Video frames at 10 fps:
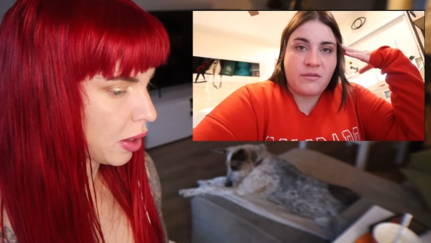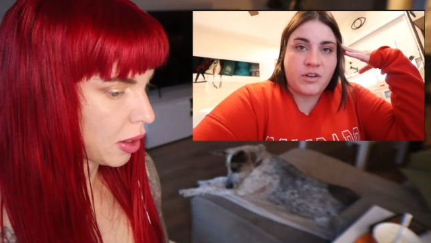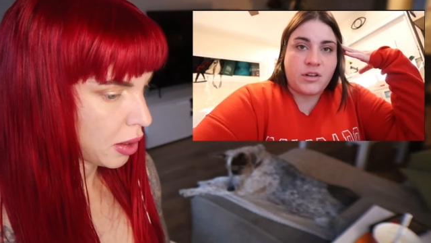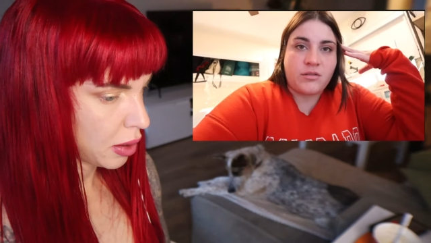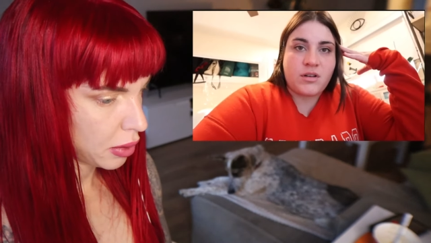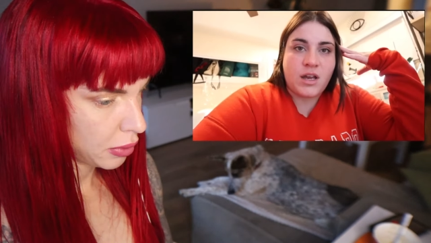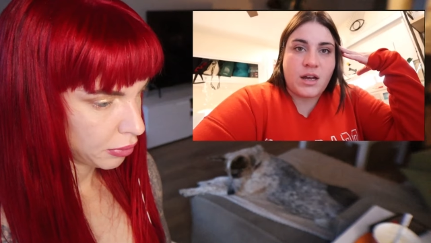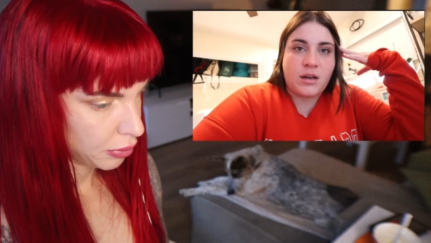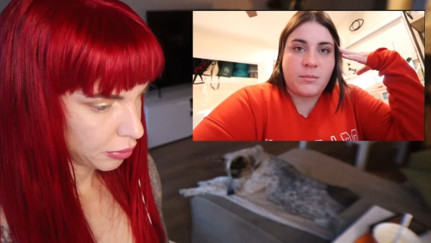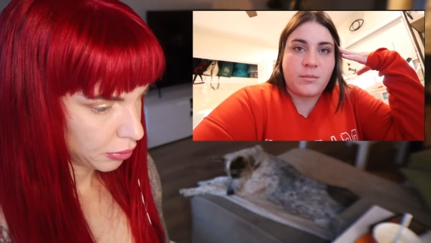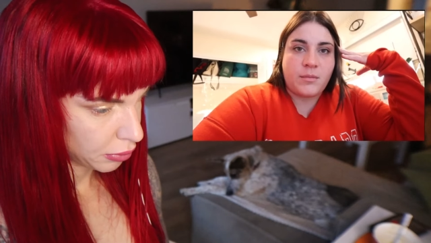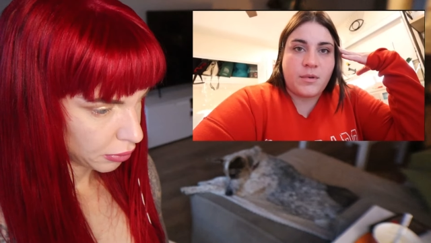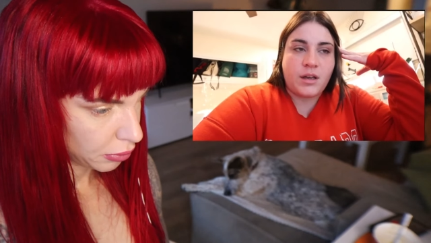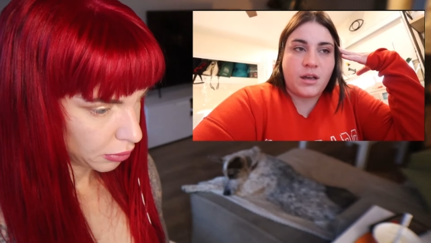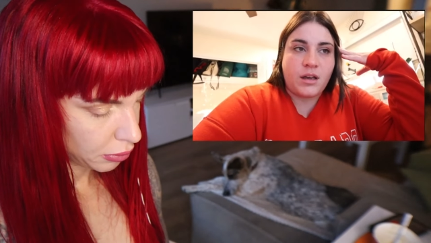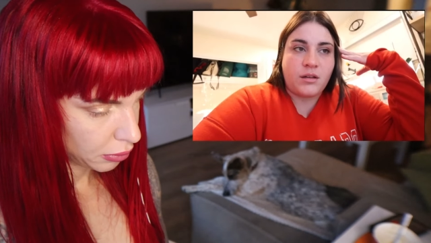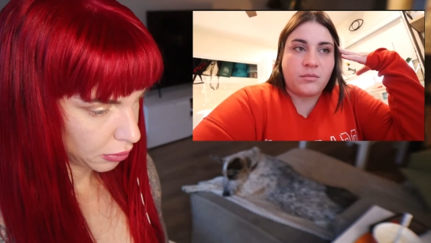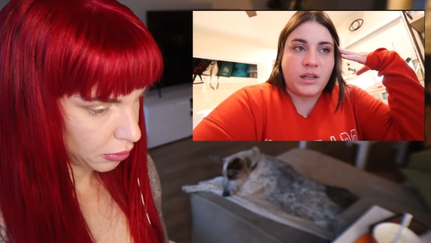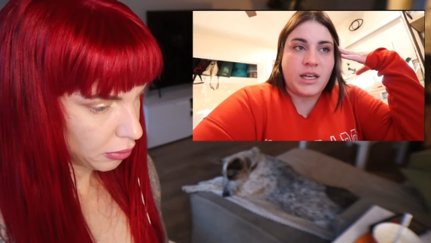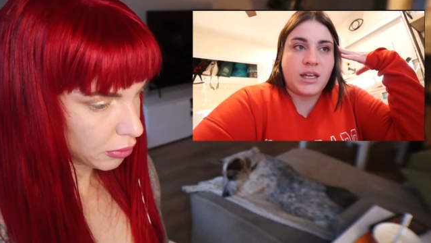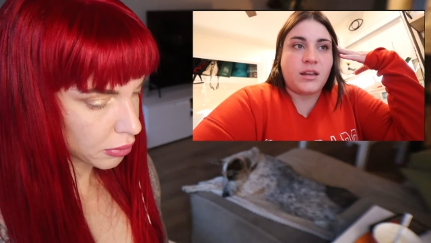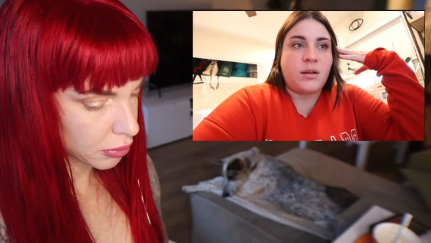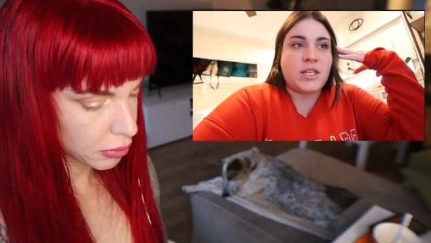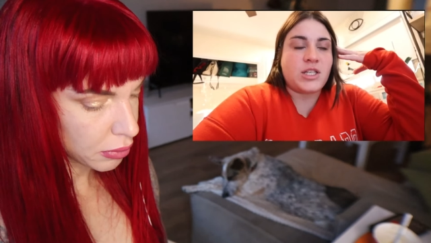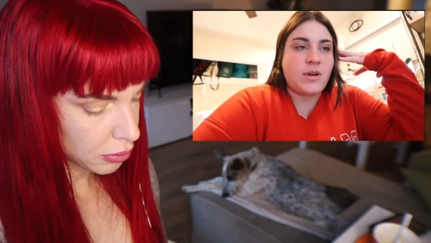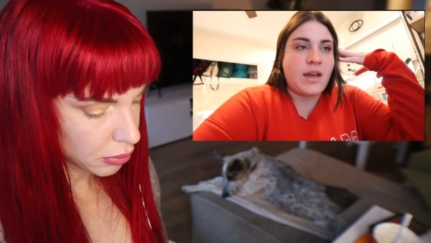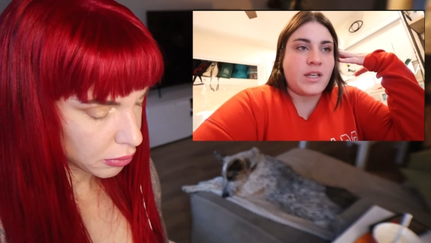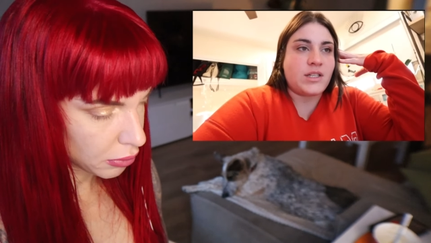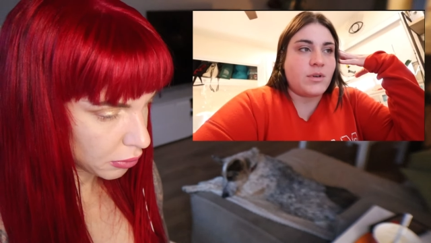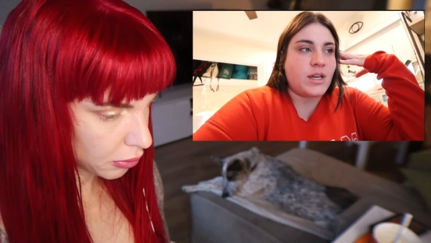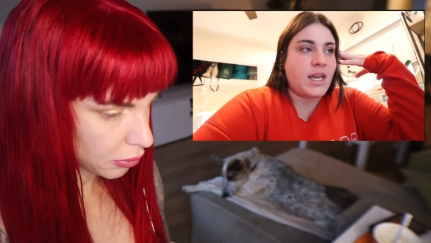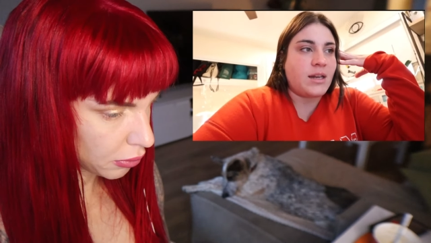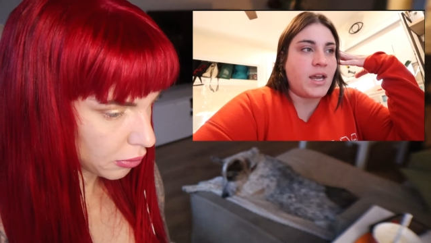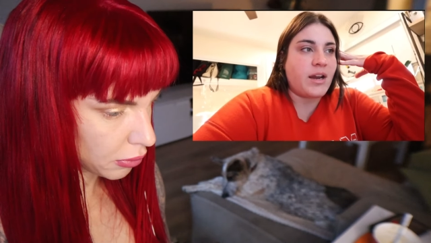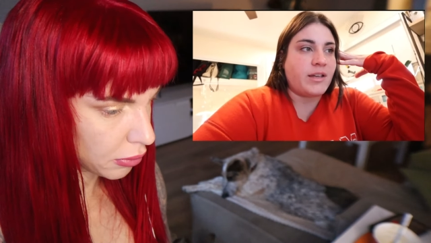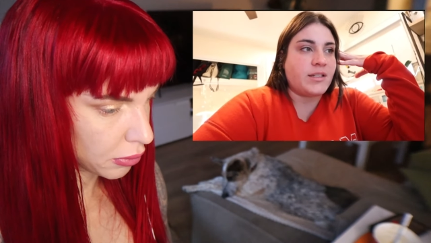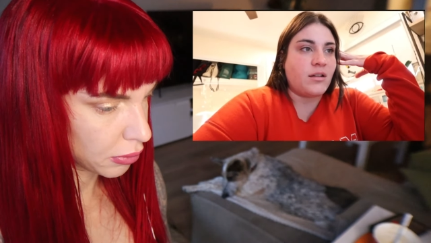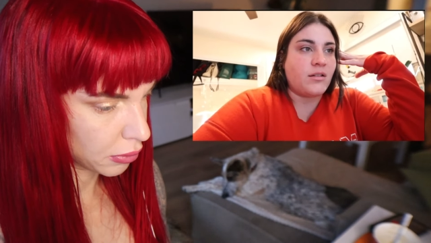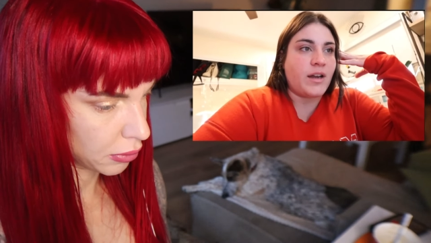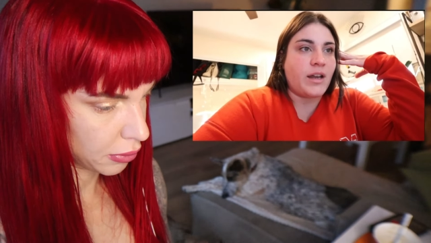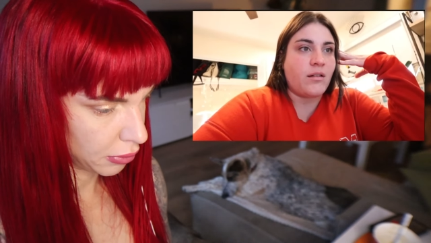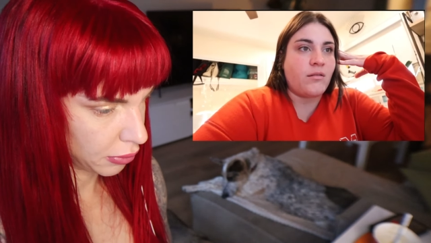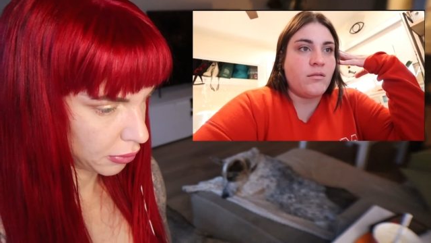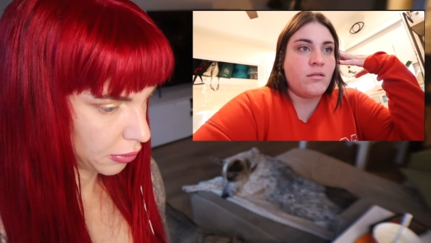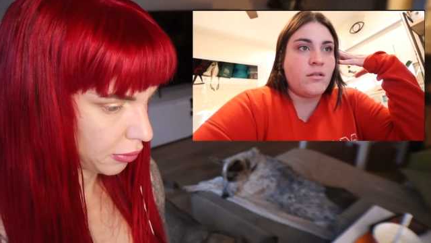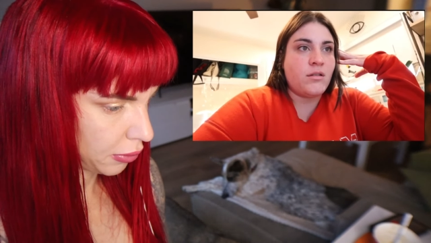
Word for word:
Speaker 1: afternoon. I'm uh, relating a little bit too heavy to a Katy Perry song right now,